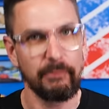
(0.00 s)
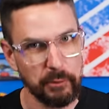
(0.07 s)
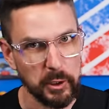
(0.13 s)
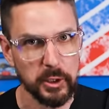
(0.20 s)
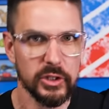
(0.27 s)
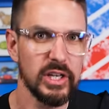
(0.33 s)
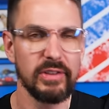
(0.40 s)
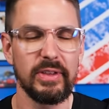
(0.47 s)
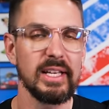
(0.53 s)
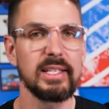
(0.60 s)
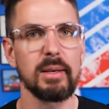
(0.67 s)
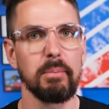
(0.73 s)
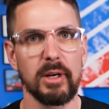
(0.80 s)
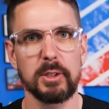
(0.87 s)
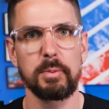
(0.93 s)
At first, he thinks
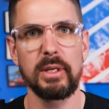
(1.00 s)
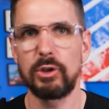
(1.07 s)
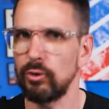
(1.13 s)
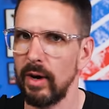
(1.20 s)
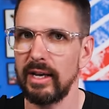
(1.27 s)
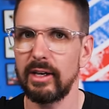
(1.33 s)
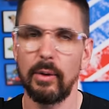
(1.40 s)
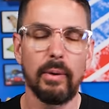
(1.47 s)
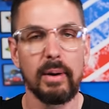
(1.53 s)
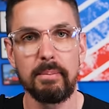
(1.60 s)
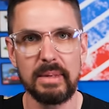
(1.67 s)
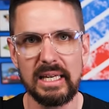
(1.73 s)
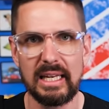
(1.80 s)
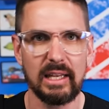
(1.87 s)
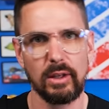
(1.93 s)
it must be Draco
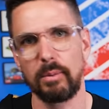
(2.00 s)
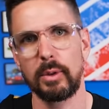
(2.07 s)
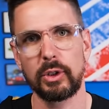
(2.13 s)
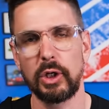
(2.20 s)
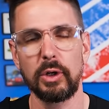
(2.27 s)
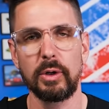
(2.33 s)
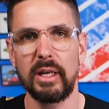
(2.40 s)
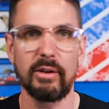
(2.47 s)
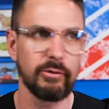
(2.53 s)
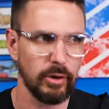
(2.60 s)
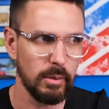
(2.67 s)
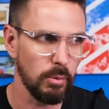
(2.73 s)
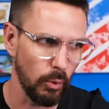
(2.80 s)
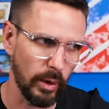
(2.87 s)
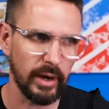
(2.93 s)
immediately returning
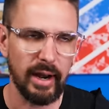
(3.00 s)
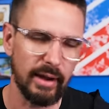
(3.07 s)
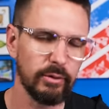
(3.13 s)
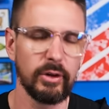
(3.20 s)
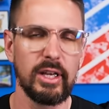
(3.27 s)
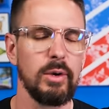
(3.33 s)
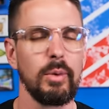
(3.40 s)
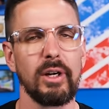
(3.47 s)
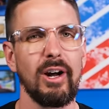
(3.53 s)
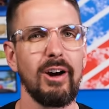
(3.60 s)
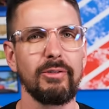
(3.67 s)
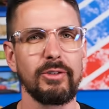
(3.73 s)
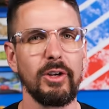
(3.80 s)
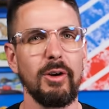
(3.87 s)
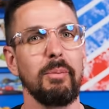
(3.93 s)
from wherever he went
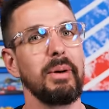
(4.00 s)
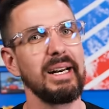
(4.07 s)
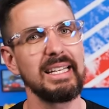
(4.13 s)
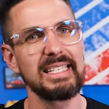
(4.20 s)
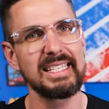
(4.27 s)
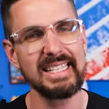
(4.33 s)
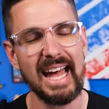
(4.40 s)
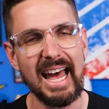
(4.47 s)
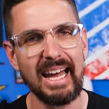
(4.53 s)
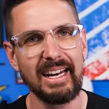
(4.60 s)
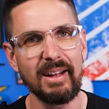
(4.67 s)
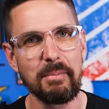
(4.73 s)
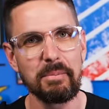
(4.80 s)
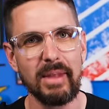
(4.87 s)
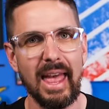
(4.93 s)
off to, but
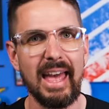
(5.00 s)
instead,